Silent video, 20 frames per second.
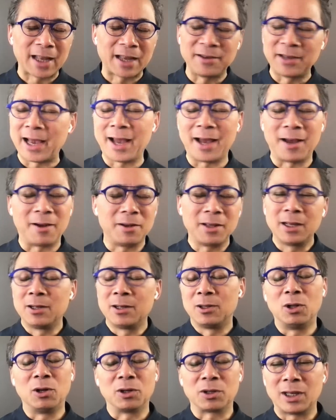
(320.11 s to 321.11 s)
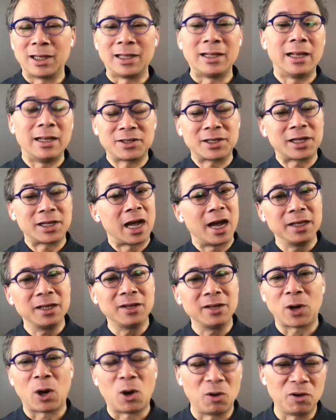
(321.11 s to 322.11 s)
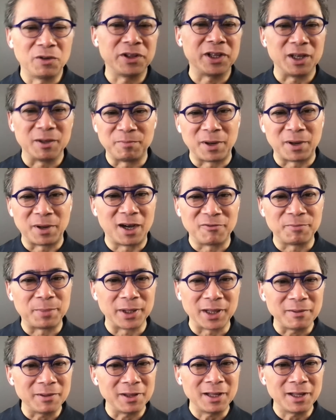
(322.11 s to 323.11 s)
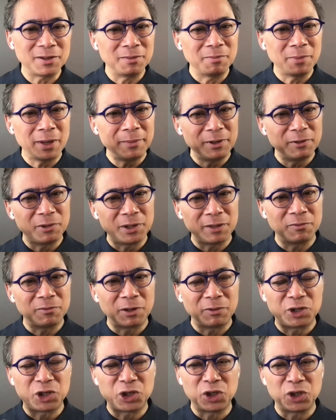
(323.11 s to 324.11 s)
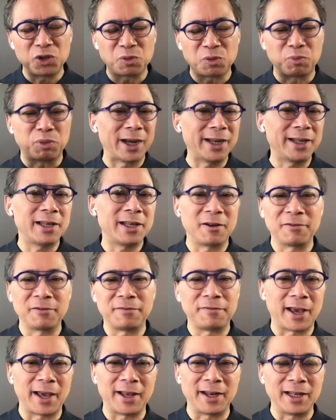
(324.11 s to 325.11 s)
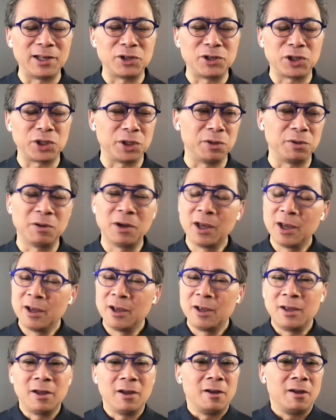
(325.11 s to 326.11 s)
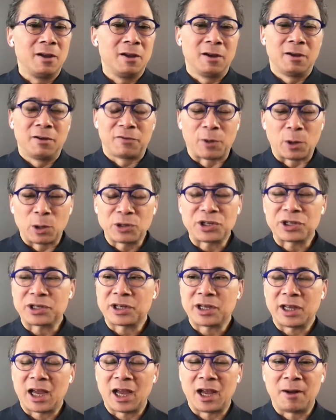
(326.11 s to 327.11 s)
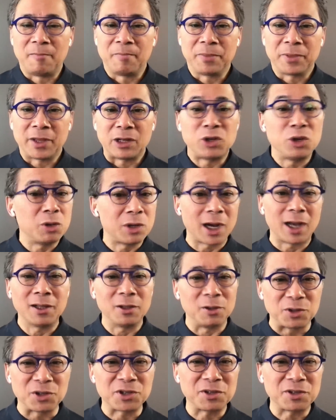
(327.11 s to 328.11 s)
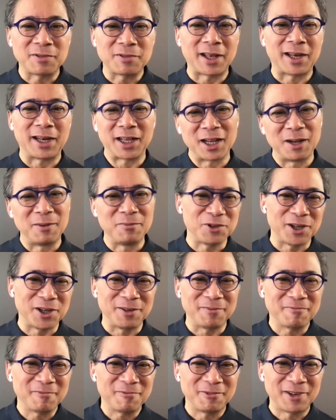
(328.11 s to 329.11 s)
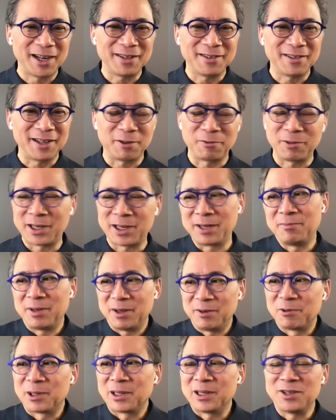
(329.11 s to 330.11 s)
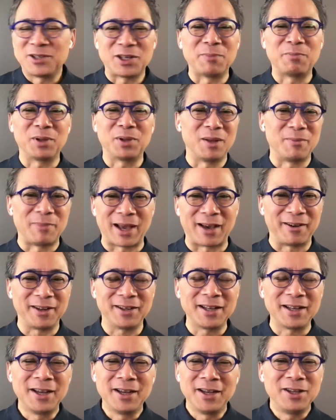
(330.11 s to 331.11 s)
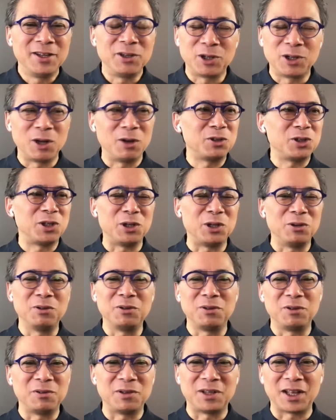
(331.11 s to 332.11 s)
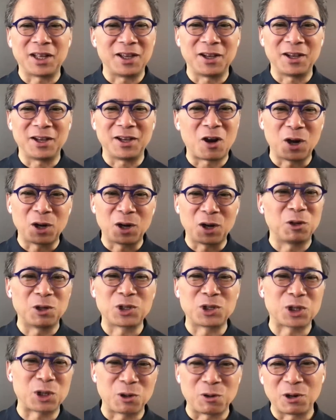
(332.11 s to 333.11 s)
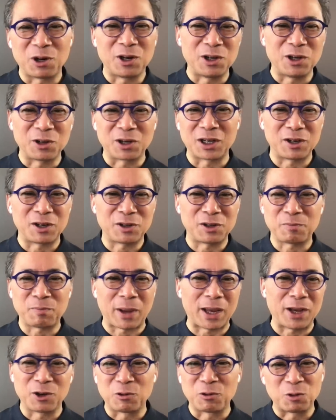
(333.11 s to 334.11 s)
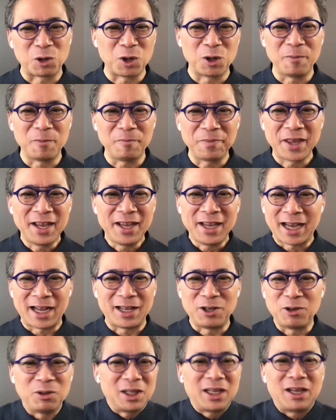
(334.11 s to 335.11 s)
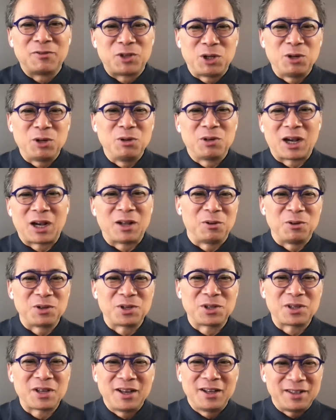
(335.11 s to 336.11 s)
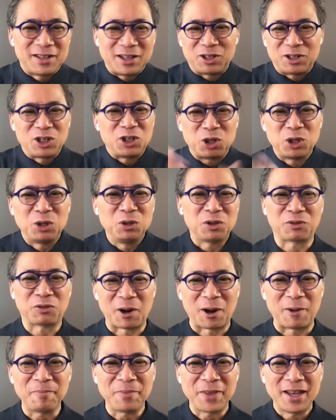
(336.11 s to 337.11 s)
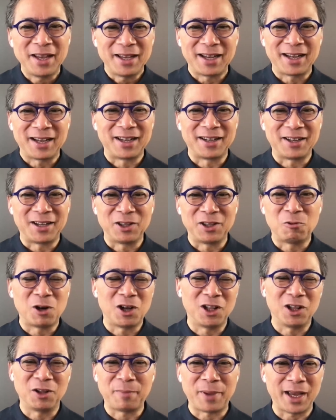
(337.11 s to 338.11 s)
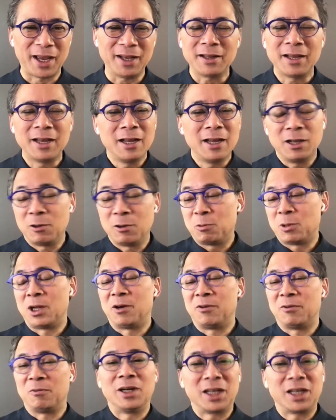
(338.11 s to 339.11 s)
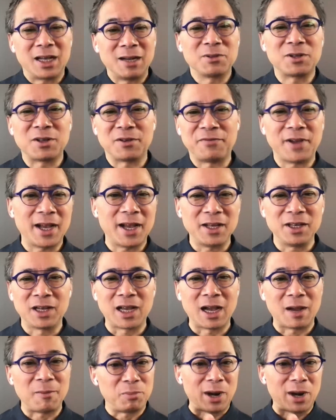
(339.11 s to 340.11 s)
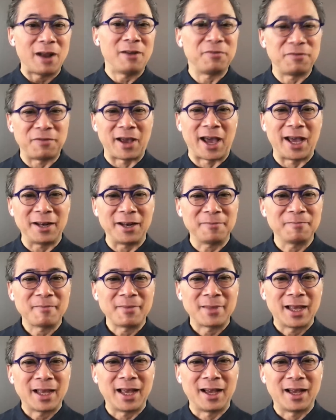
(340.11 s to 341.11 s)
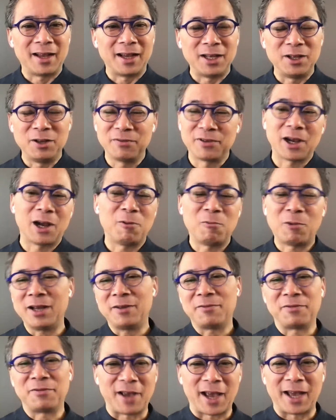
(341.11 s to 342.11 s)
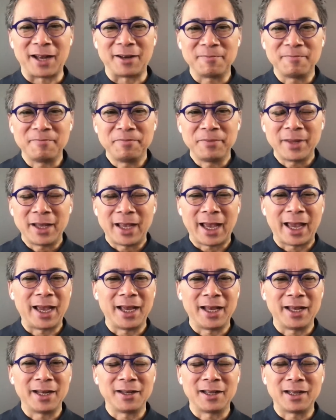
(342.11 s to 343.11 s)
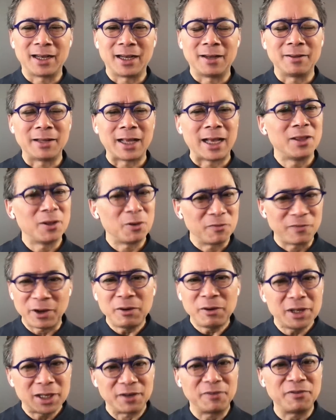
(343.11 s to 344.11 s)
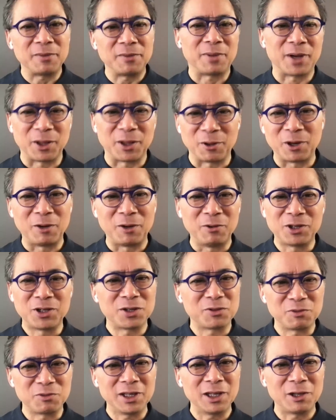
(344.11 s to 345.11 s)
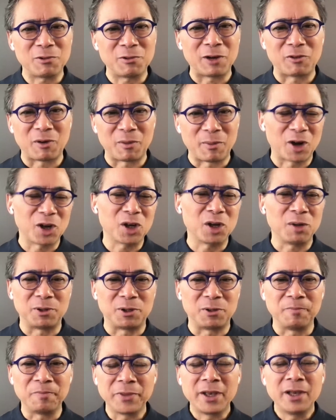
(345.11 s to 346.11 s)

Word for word: Yeah, look, it's kind of all of the above, but maybe what we should do is break down fat into first the two colors that it comes in, right? Like, we can be really simple about it. You go to the hardware store and you're going to paint your room, and you only have two colors to choose from on the wall of paint. Well, when it comes to fat, you got brown fat and you've got white fat. And they're very different, by the way, which is really quite remarkable.